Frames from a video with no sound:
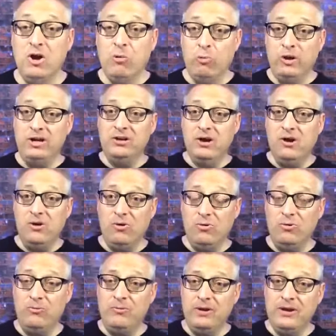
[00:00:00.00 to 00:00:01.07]
We
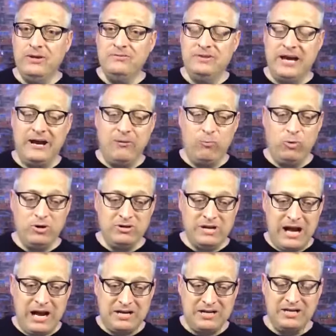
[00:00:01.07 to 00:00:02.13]
know that we're
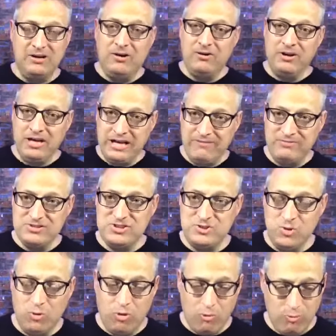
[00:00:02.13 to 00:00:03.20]
knocking on heaven's
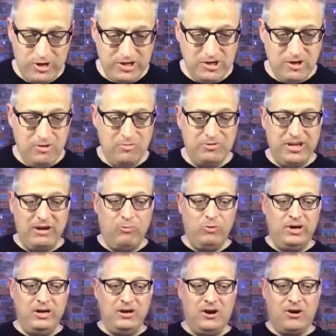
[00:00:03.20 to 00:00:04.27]
door. We know that
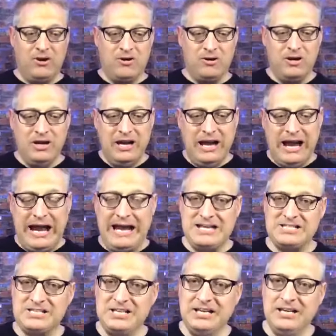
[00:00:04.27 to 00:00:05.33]
we are
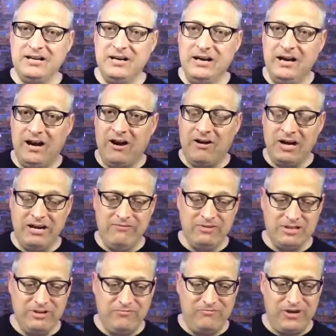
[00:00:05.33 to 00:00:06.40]
asking our
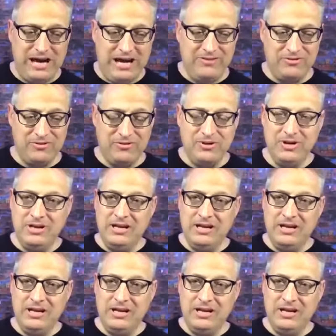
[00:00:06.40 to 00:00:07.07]
Heavenly Father.